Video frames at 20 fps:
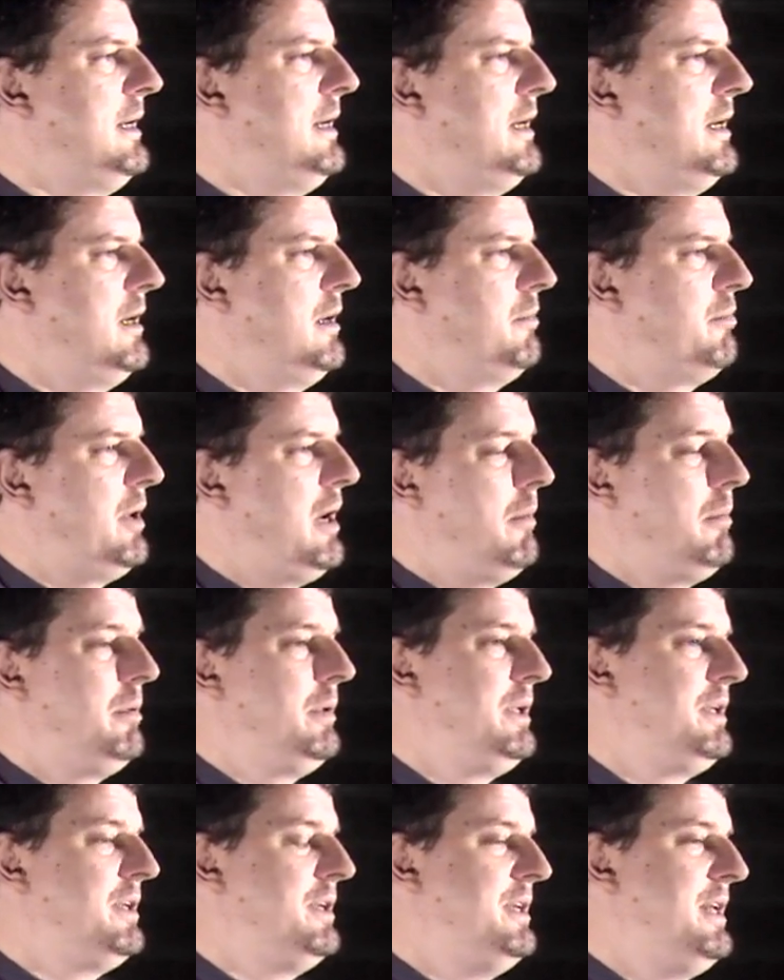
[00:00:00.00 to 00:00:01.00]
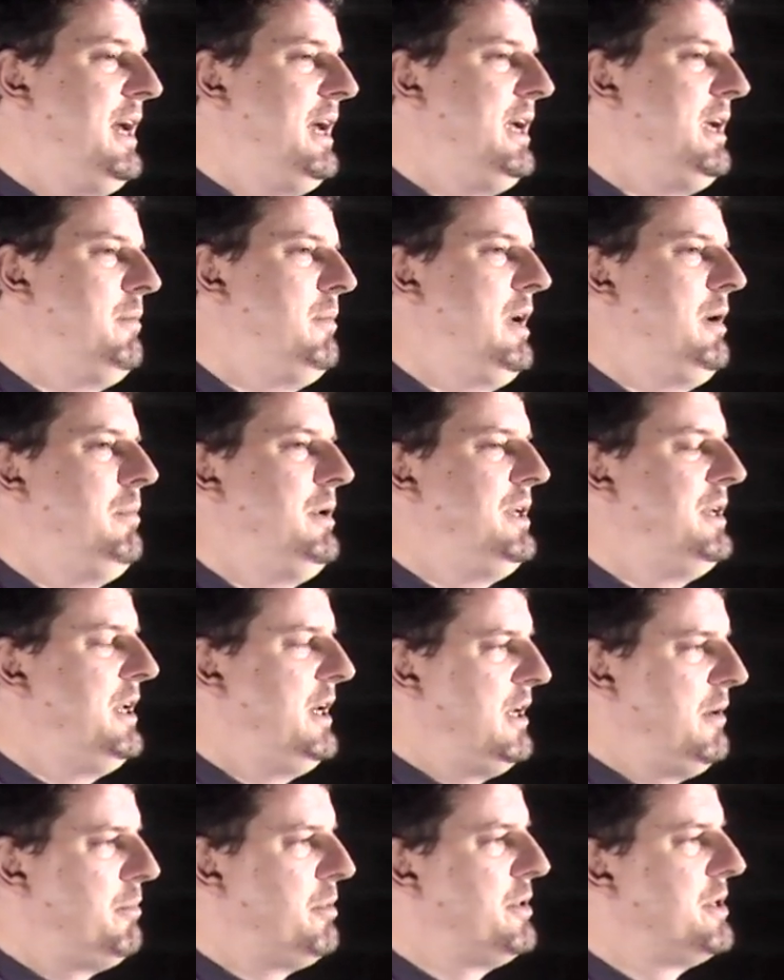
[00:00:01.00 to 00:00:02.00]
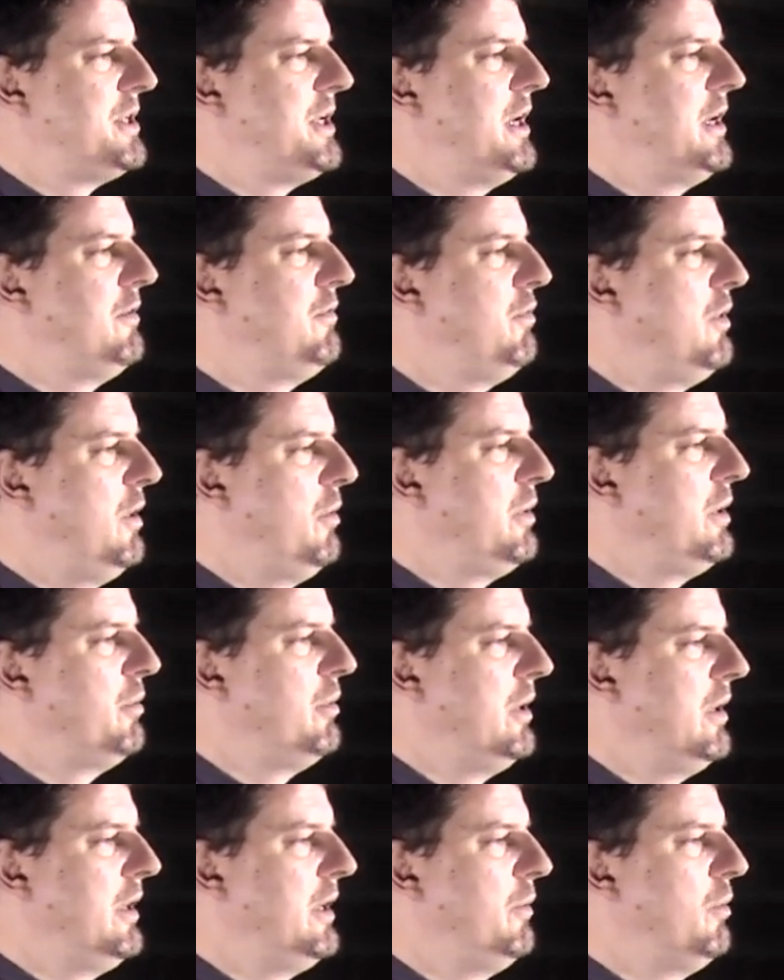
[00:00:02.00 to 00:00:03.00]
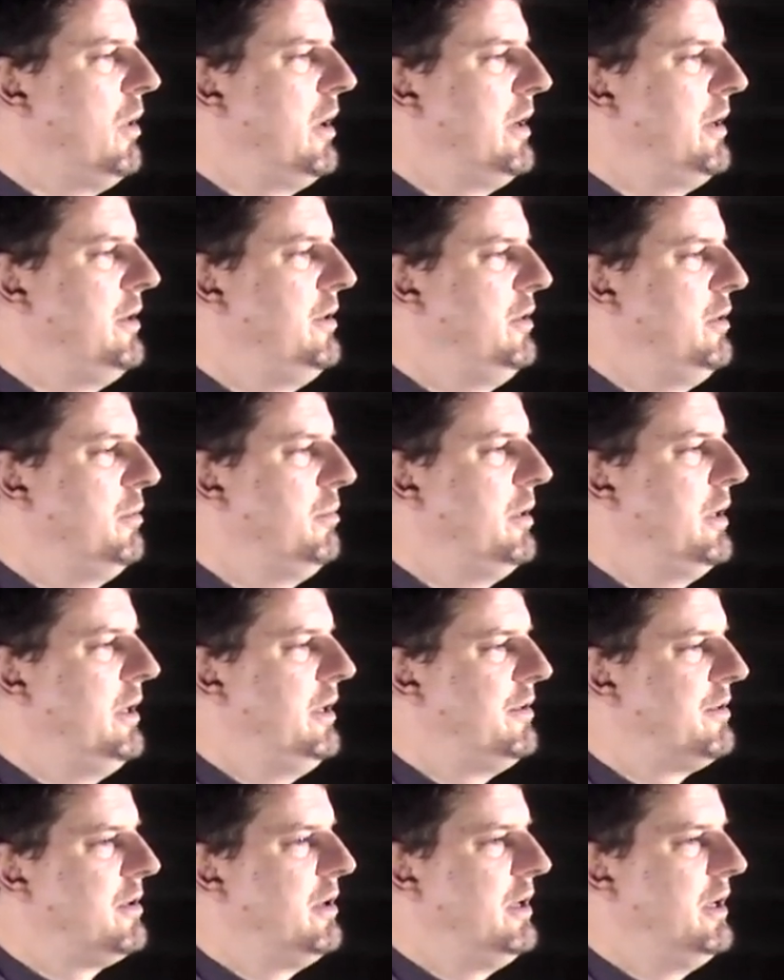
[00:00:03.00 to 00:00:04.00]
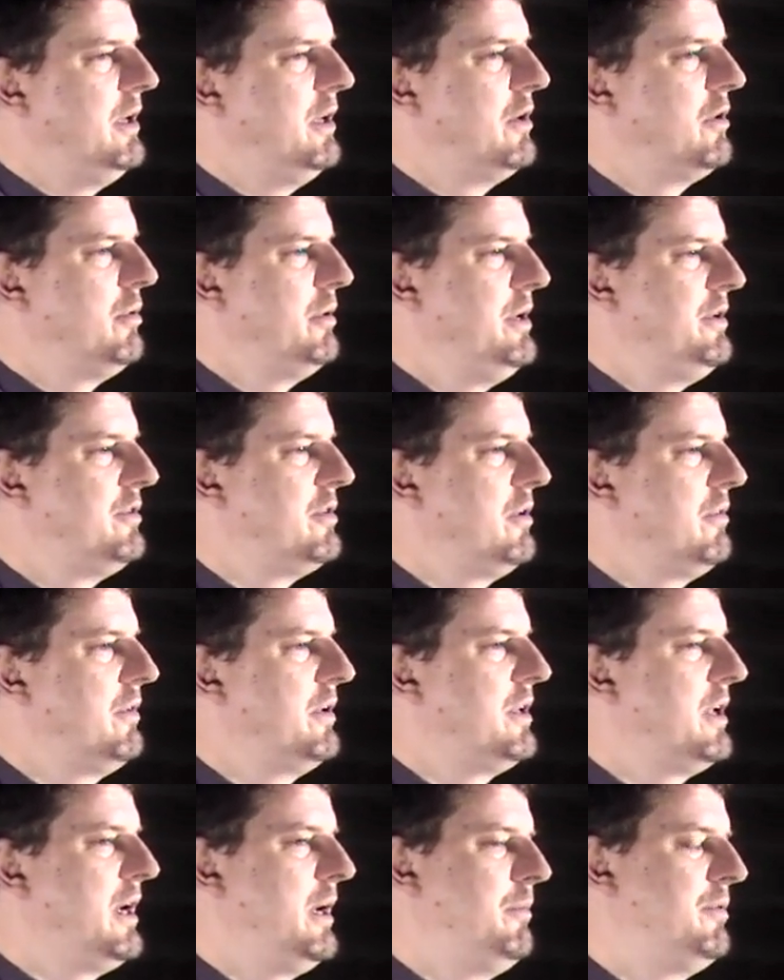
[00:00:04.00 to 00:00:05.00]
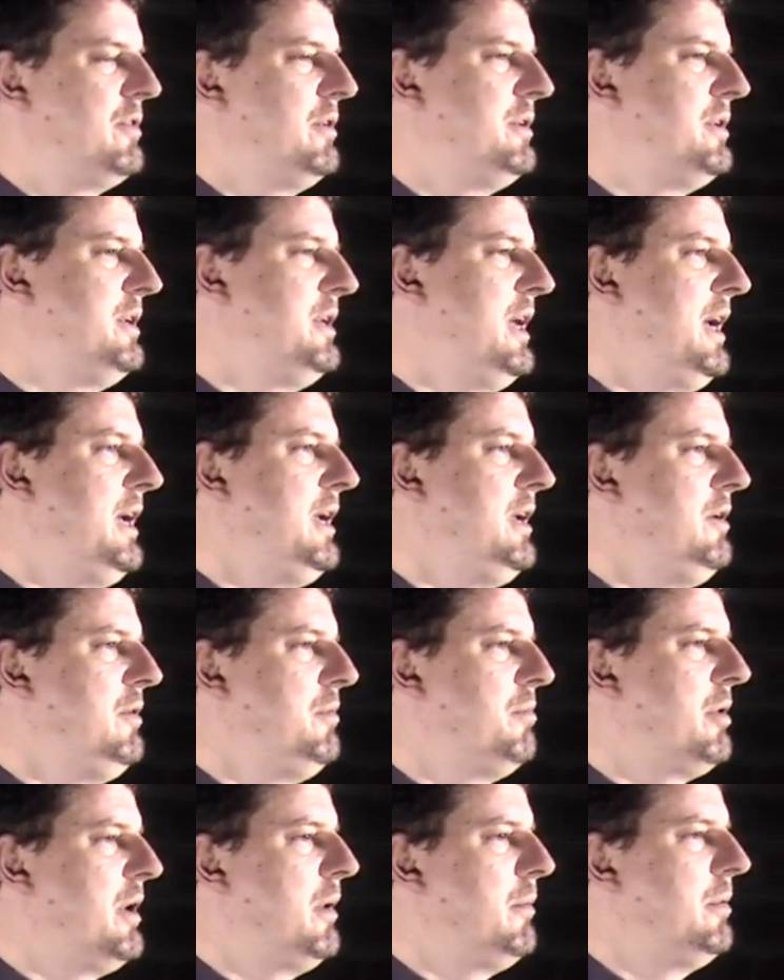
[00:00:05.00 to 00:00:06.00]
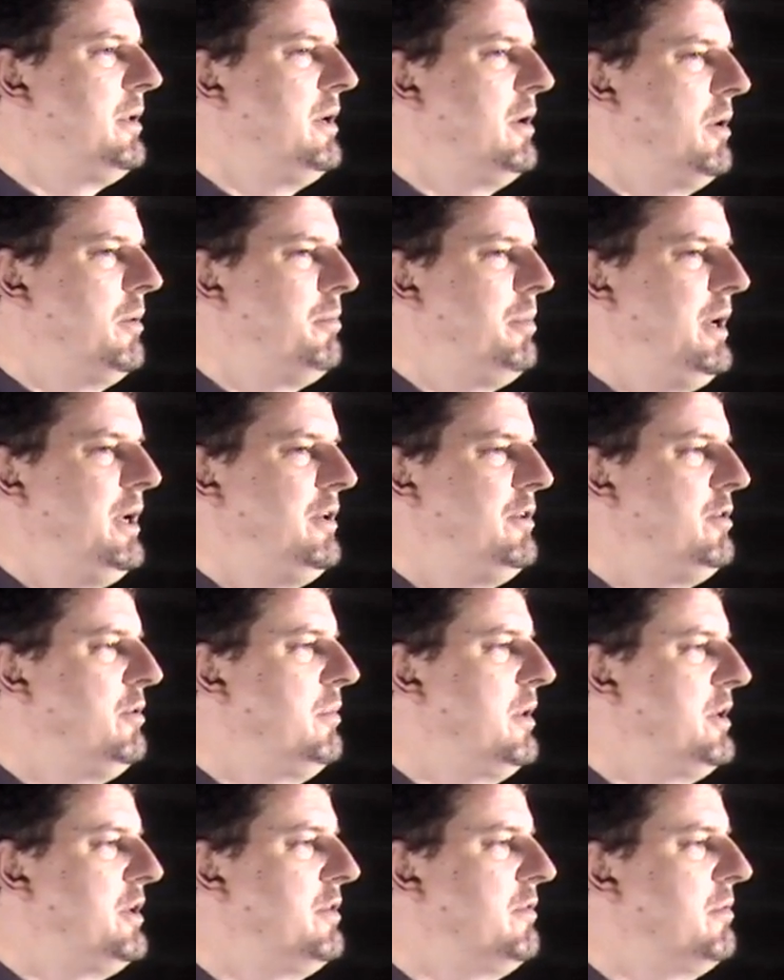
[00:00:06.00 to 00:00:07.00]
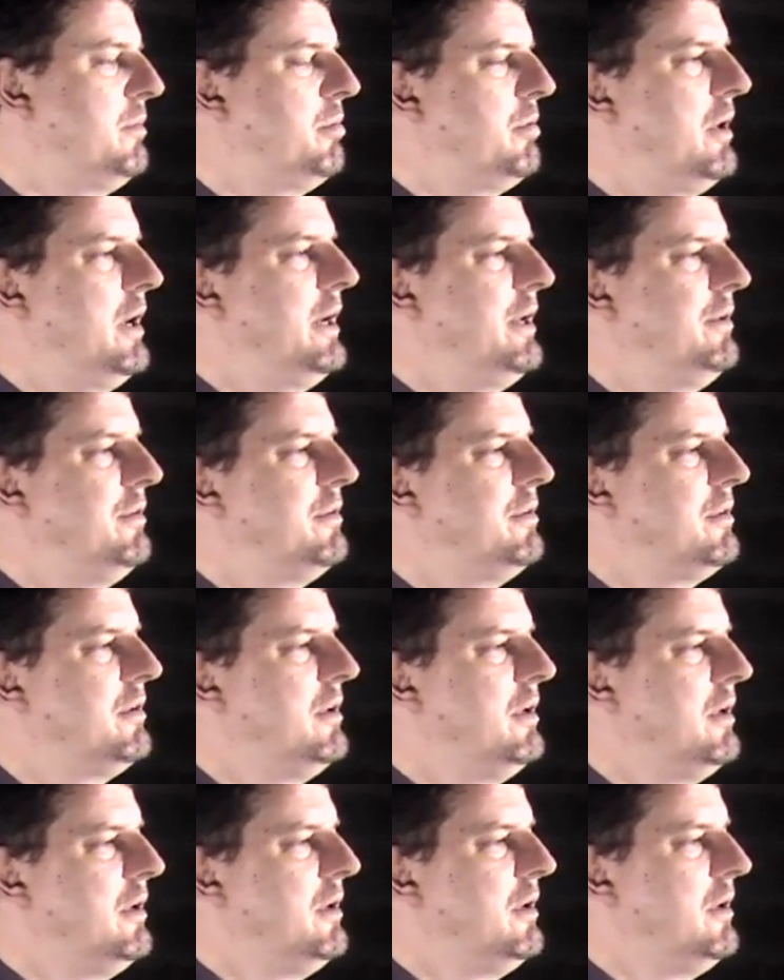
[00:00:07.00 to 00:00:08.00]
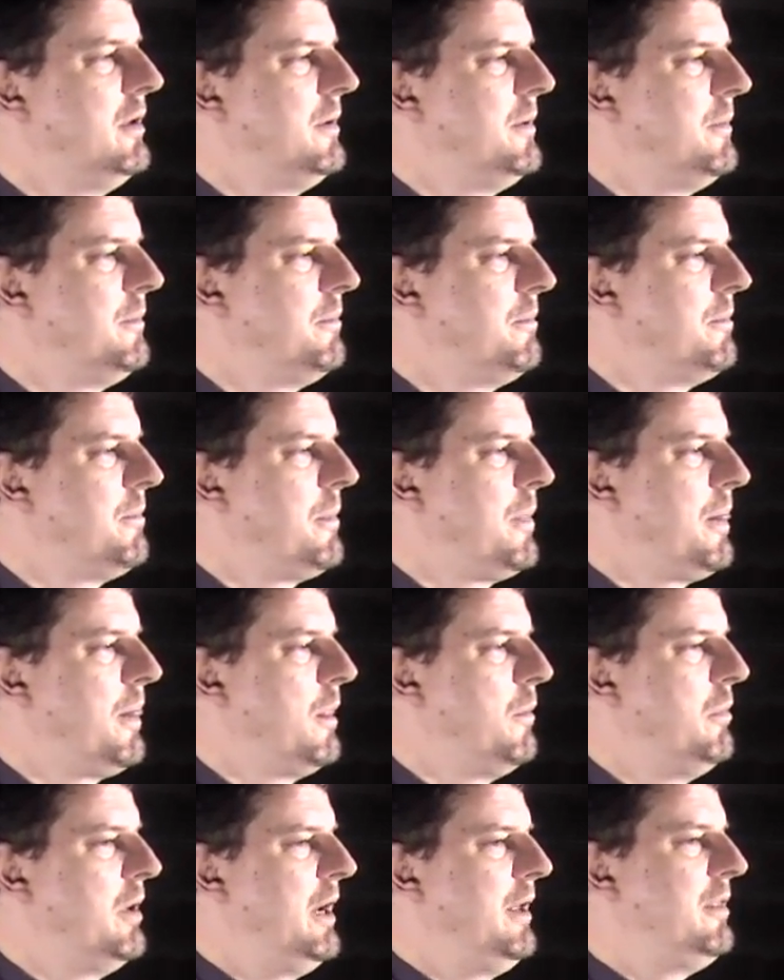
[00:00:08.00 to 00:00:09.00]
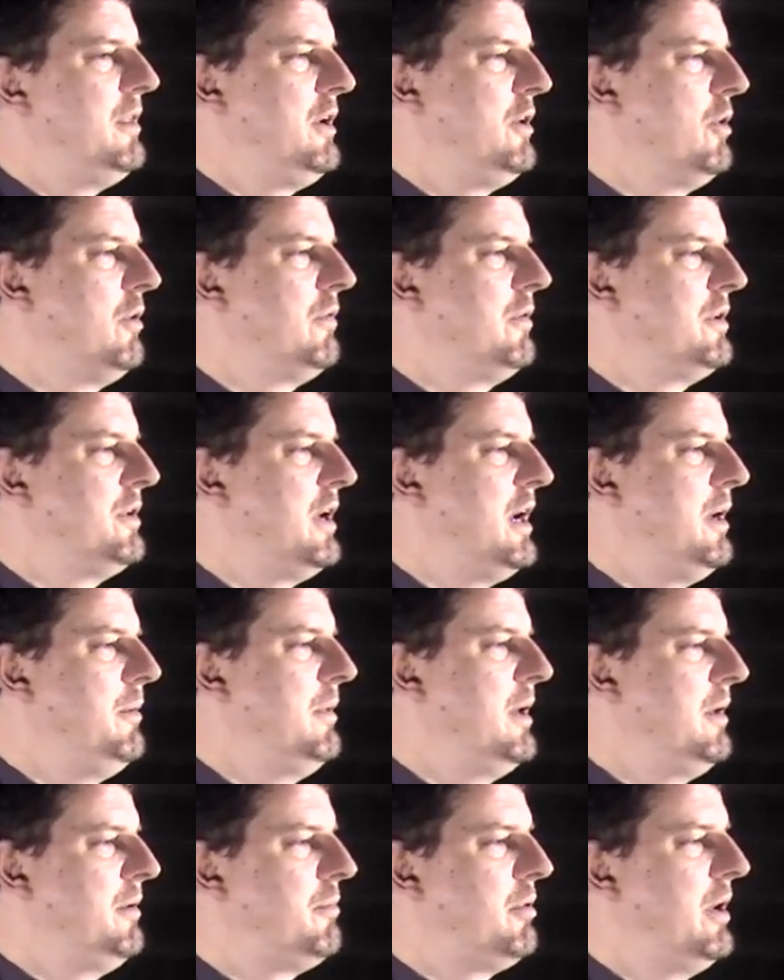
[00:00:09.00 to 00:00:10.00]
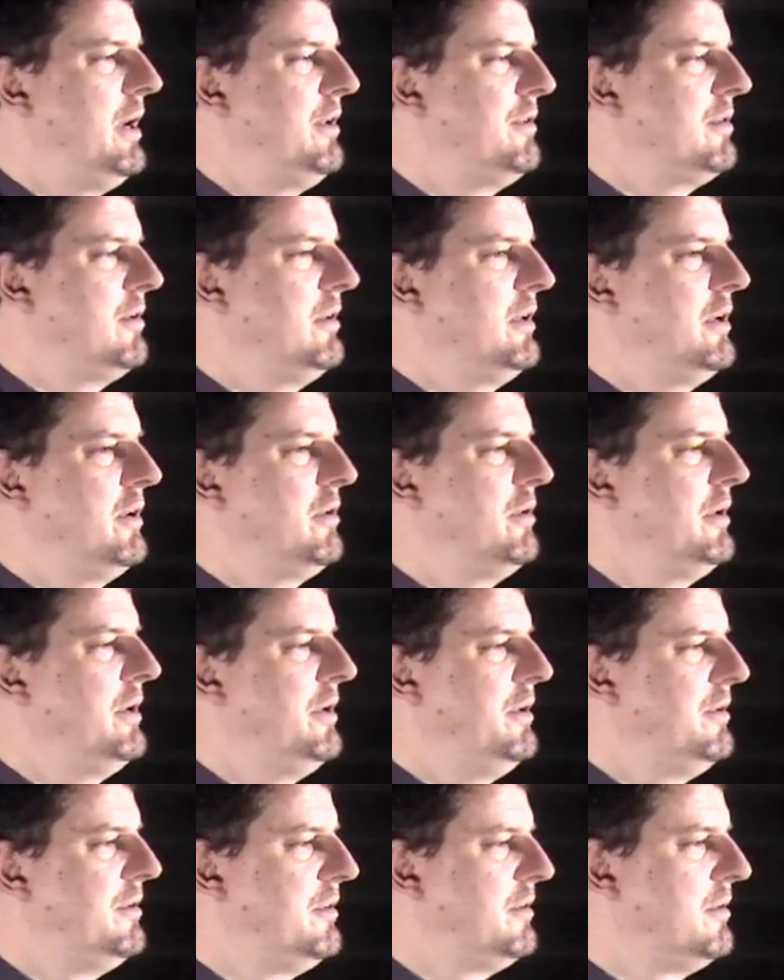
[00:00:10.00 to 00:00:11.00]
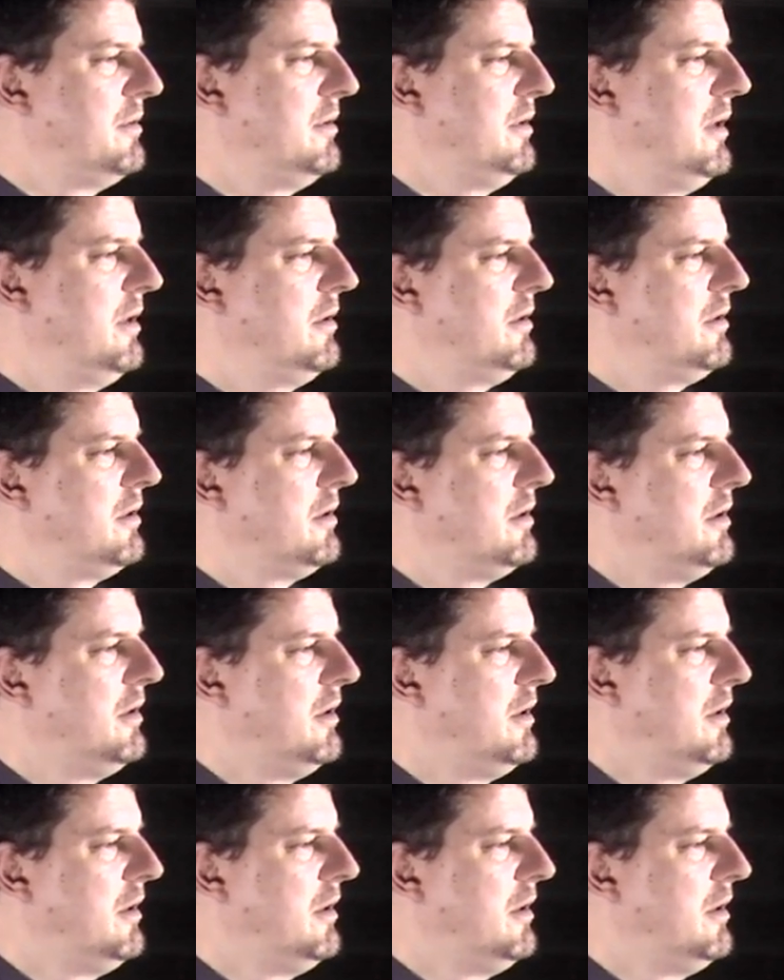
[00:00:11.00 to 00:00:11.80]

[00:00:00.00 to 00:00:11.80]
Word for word: uh, probably today maybe 10% of what we really want to do, but it's going to increase over time. So today you probably don't pay too much of a price. But I think over time that price will increase. Eleanor?